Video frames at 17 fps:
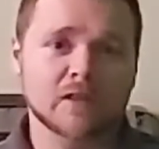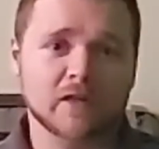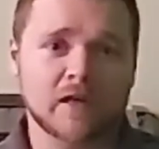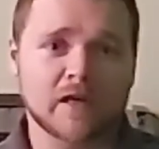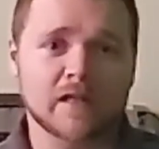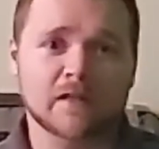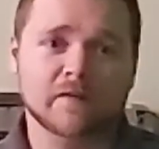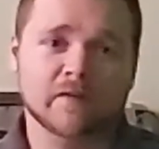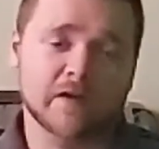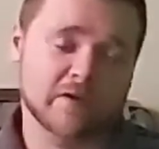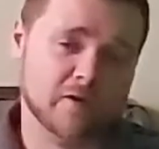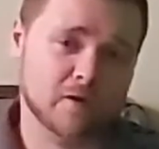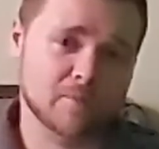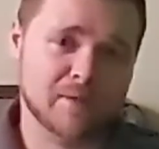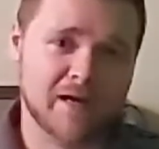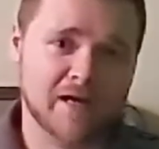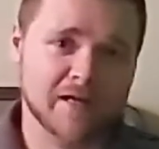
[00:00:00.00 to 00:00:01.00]
and they're
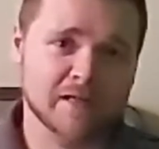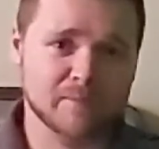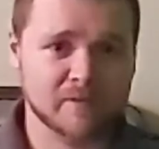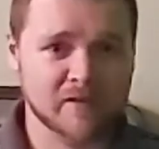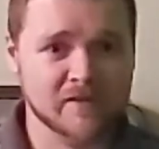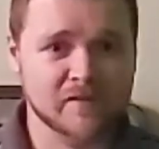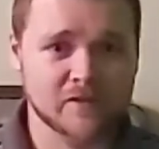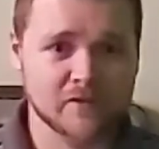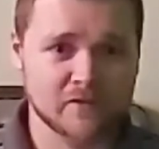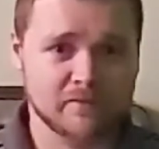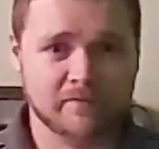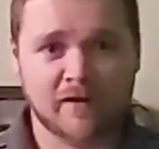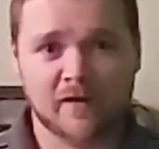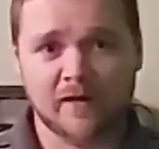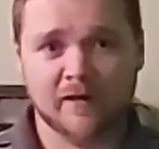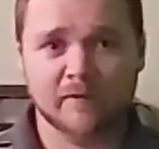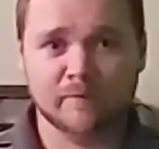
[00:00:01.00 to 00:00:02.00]
all buying a PlayStation
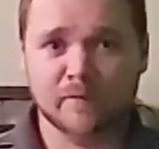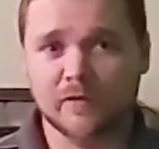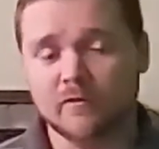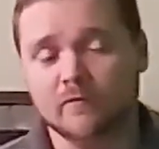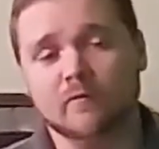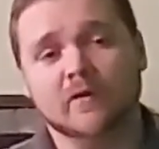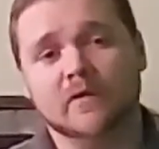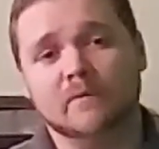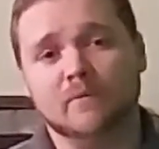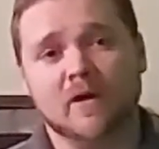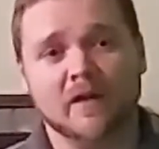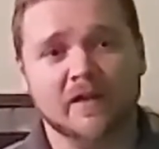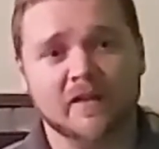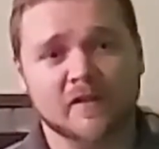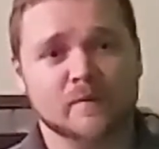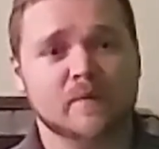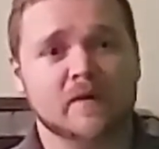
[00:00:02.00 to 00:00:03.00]
5, but you went and bought
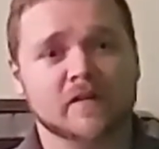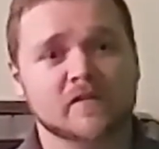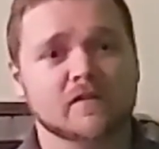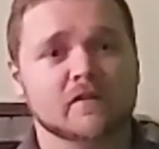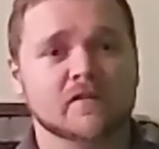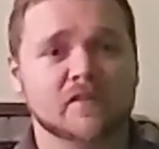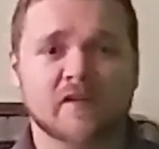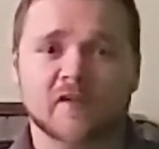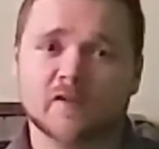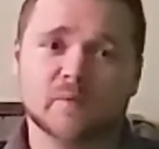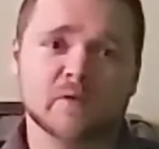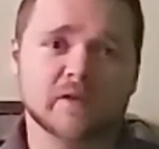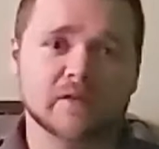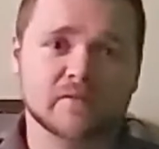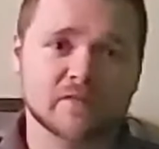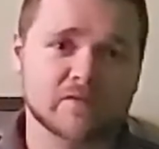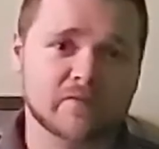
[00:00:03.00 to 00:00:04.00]
an Xbox Series X
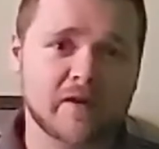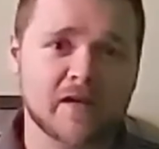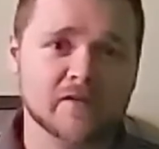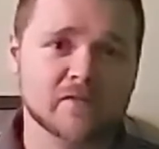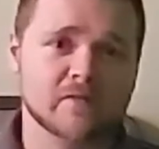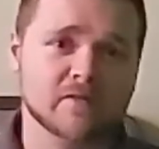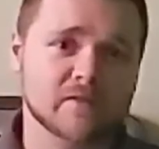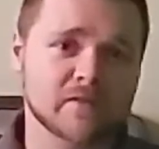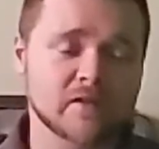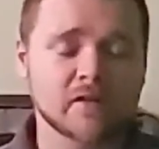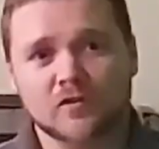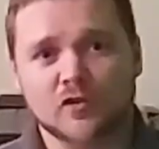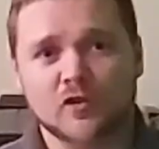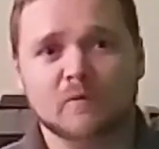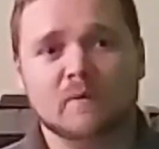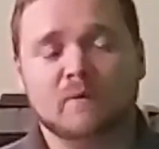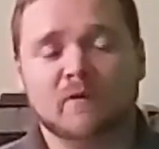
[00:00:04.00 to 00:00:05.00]
because it's faster,
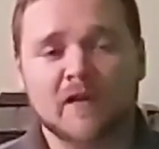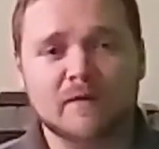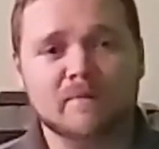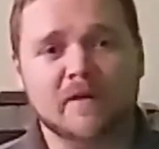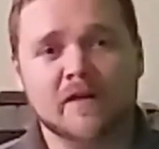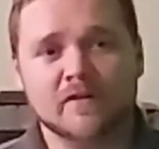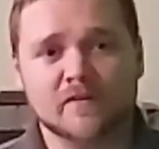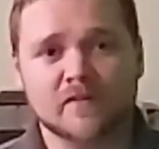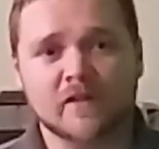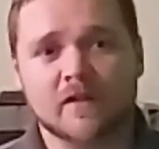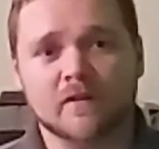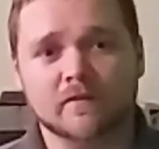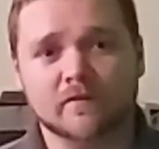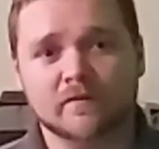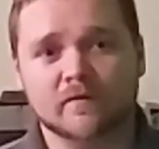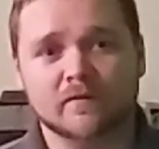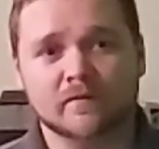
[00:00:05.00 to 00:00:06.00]
you're going to be playing by
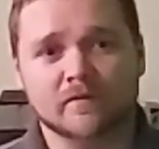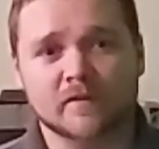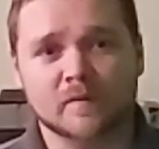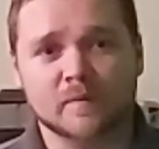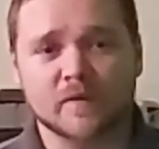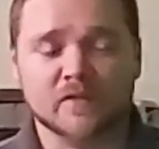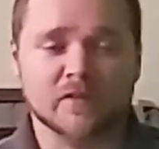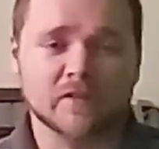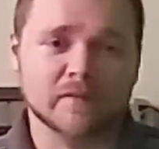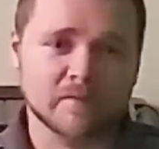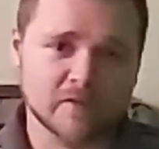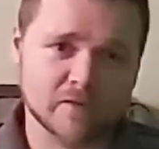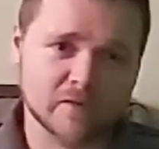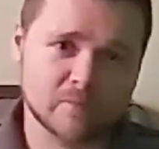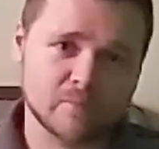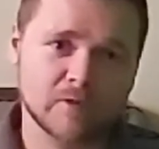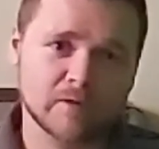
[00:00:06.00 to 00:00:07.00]
yourself, especially
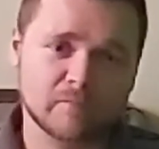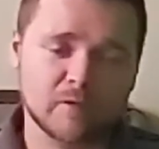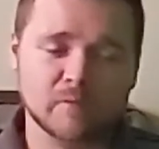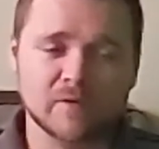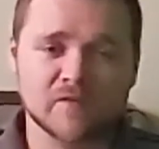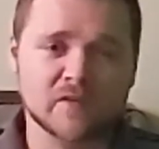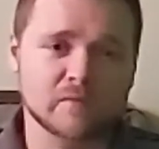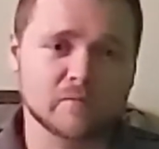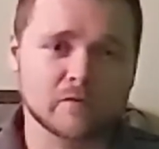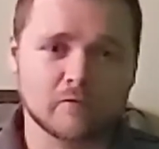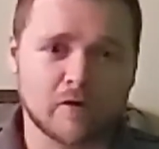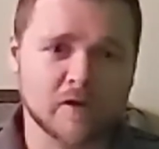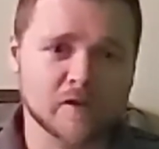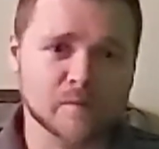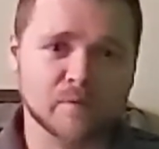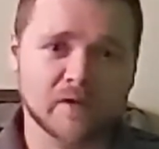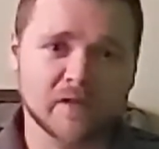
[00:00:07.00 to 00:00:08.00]
if what we see with
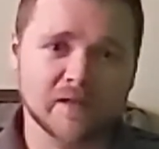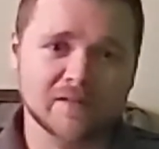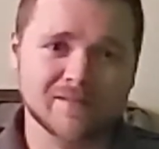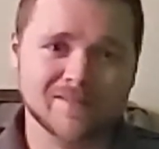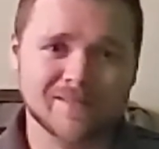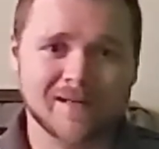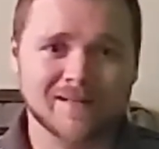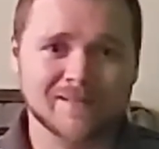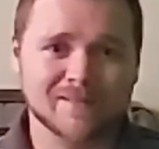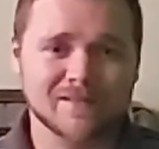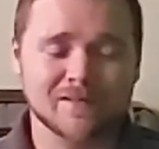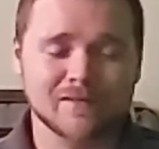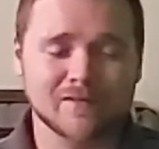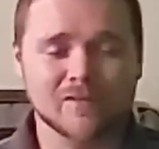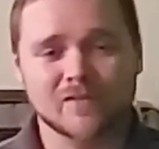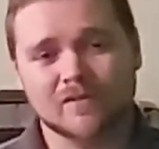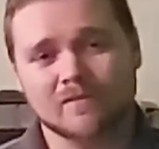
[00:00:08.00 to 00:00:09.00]
crossplay decides
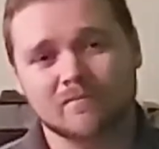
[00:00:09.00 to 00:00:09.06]
to just